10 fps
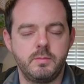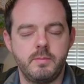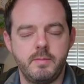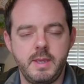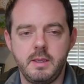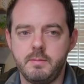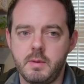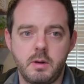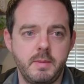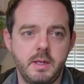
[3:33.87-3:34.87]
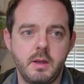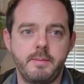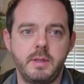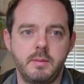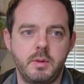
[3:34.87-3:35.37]
may or may not
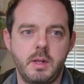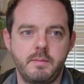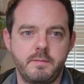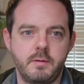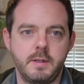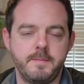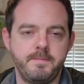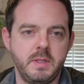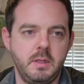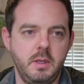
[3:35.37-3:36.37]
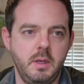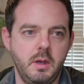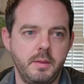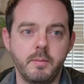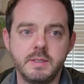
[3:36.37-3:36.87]
be a problem for you. On
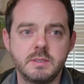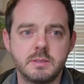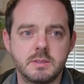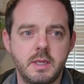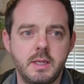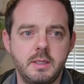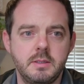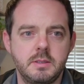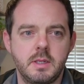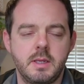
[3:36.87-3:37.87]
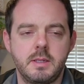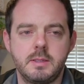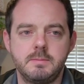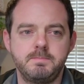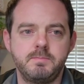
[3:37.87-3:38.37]
the business side,
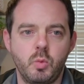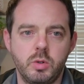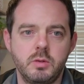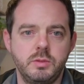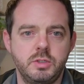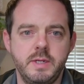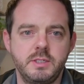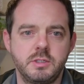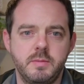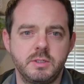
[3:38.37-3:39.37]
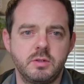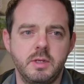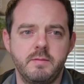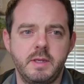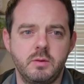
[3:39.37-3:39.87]
working with your agent to make sure you
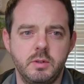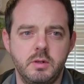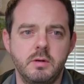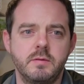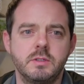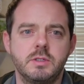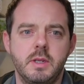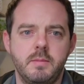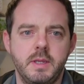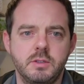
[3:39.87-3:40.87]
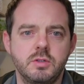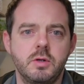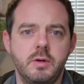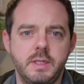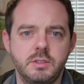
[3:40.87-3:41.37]
have adequate coverage and making sure
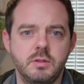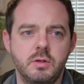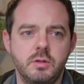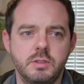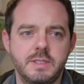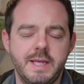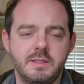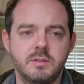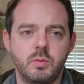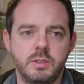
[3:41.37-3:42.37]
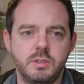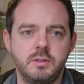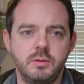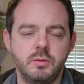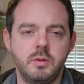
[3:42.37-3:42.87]
your agent understands what you
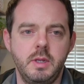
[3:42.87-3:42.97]
do,